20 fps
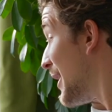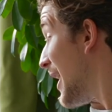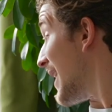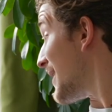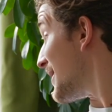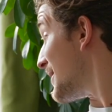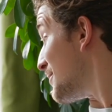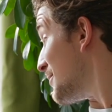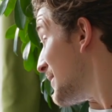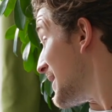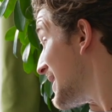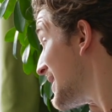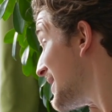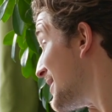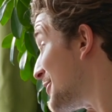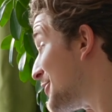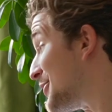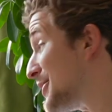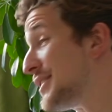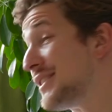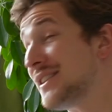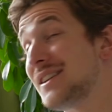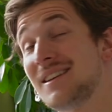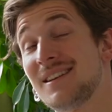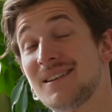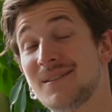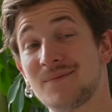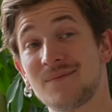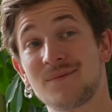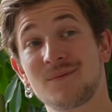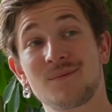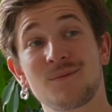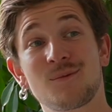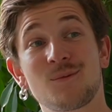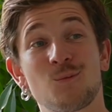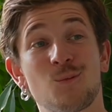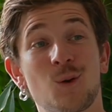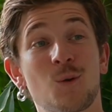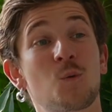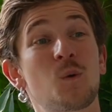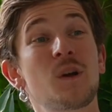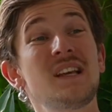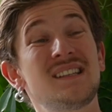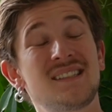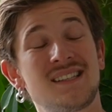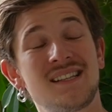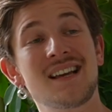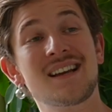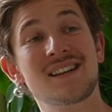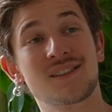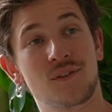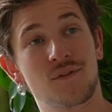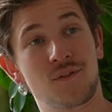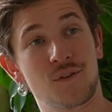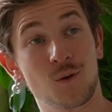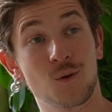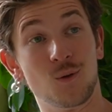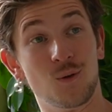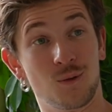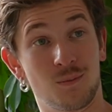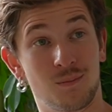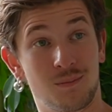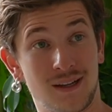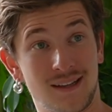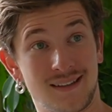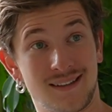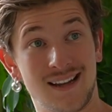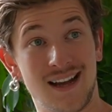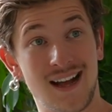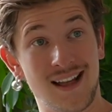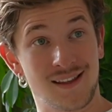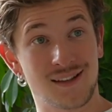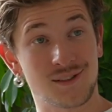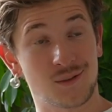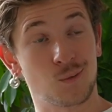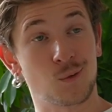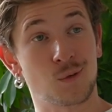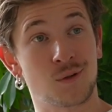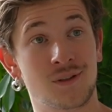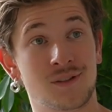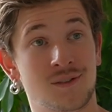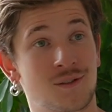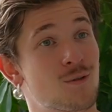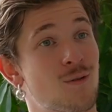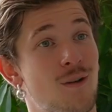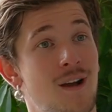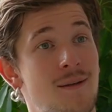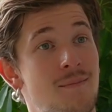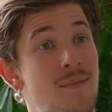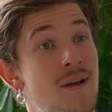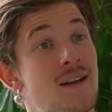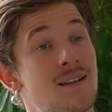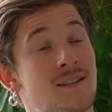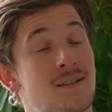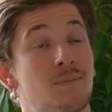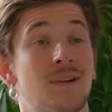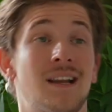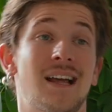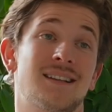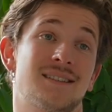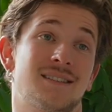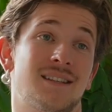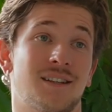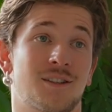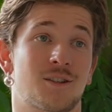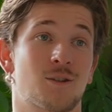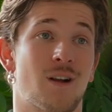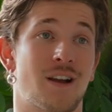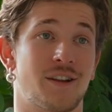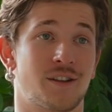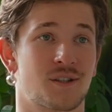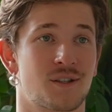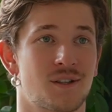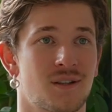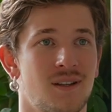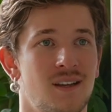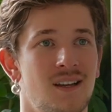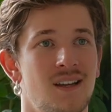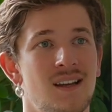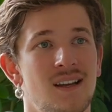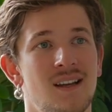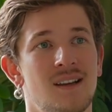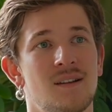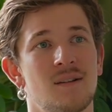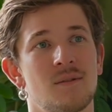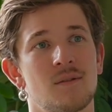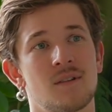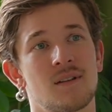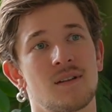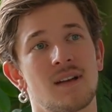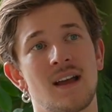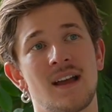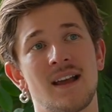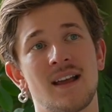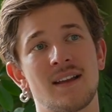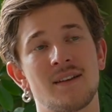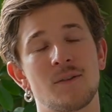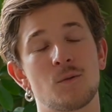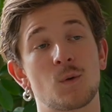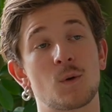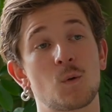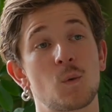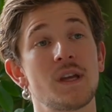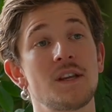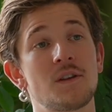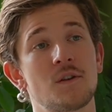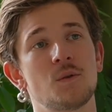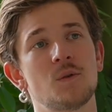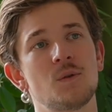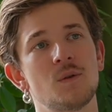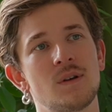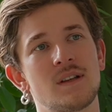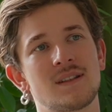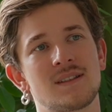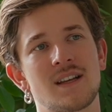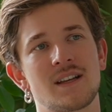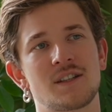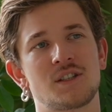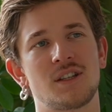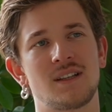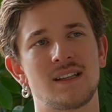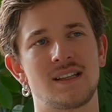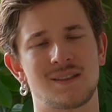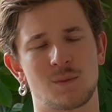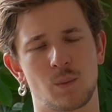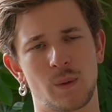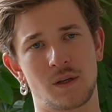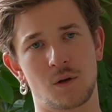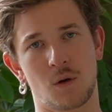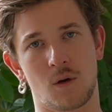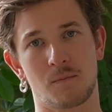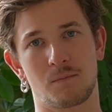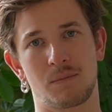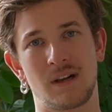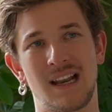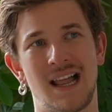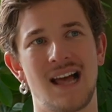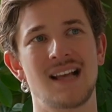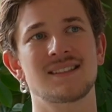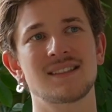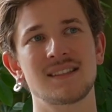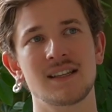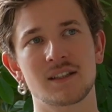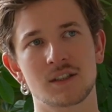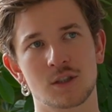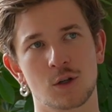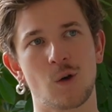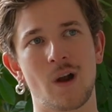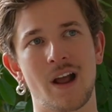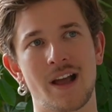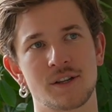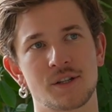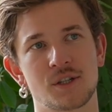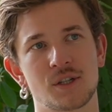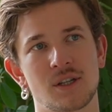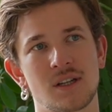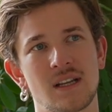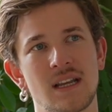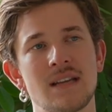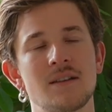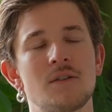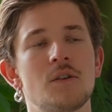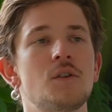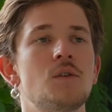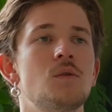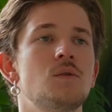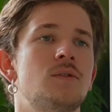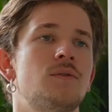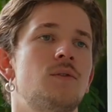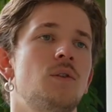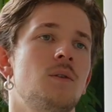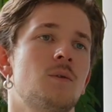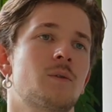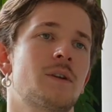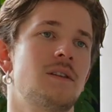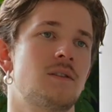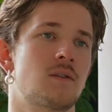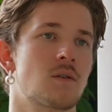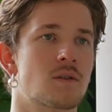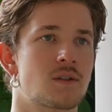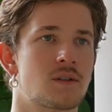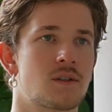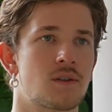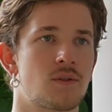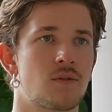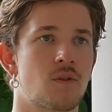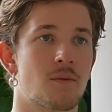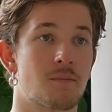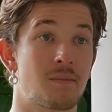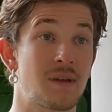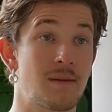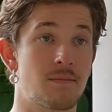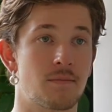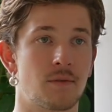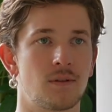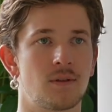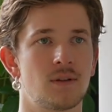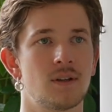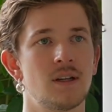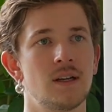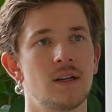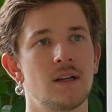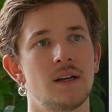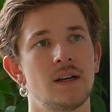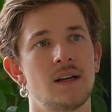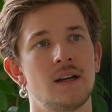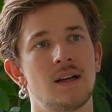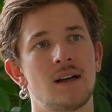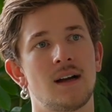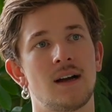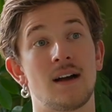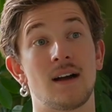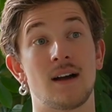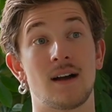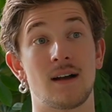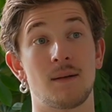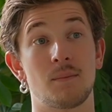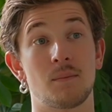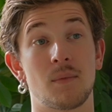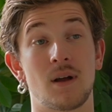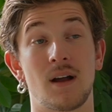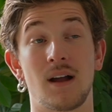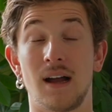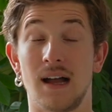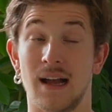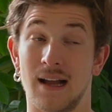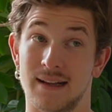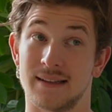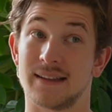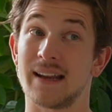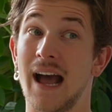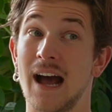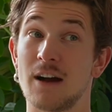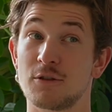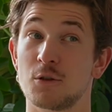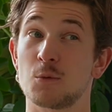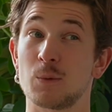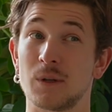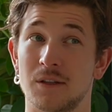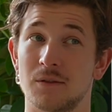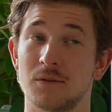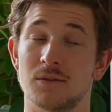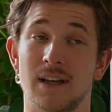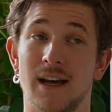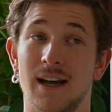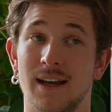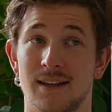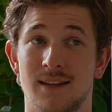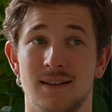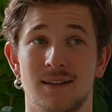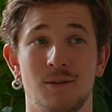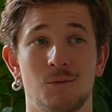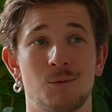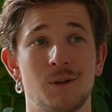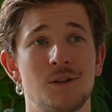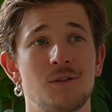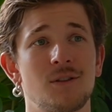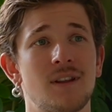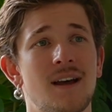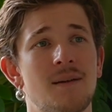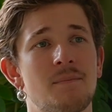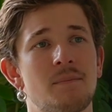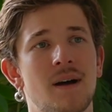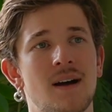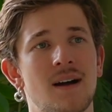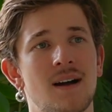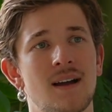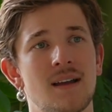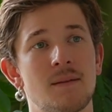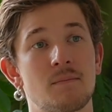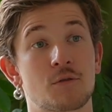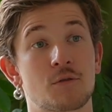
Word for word: Behind me, you see what we see as fuel, but others would describe as plastic trash. And what we do essentially is we turn plastic trash into useful resources for people. Um, and how do we do that? We do that by